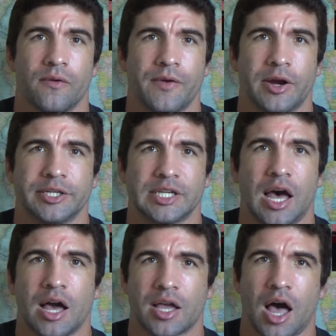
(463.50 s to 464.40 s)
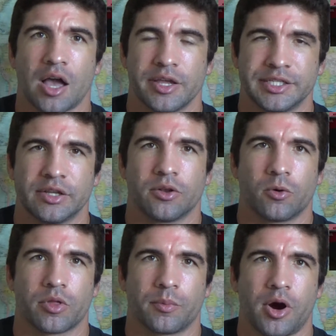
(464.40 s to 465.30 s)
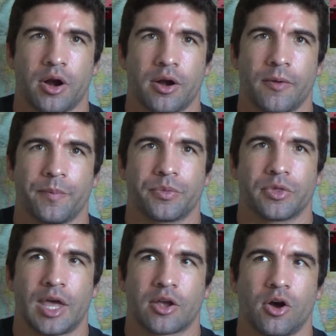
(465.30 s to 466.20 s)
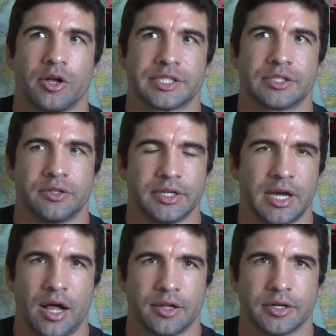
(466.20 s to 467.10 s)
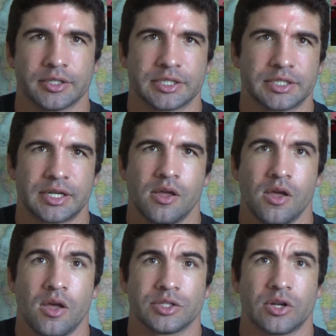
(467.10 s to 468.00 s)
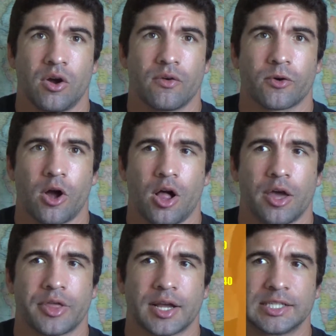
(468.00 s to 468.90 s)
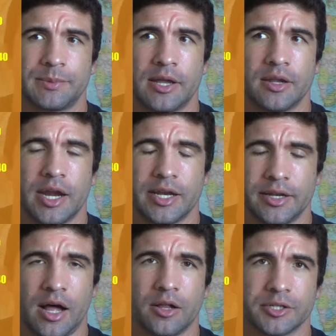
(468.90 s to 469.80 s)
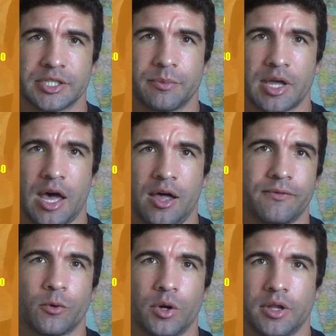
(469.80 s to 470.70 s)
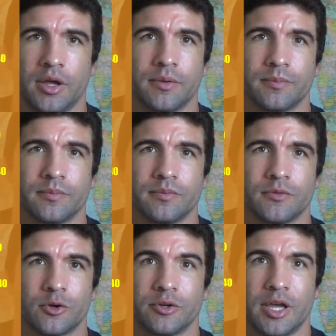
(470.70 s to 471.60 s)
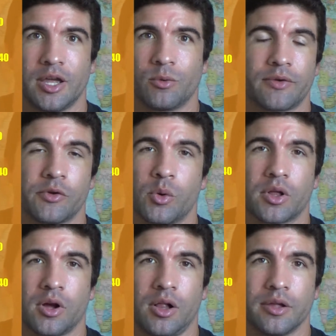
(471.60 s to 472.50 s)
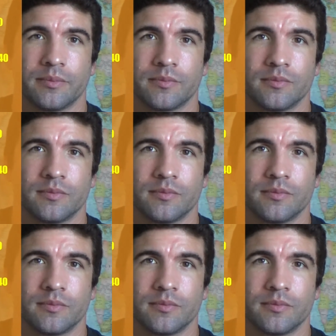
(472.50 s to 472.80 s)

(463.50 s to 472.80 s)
ferry to Hong Kong is in the northern part. That cost $30. So overall, I think I spent $80 in Macau for one night, or day, whatever you want to call it.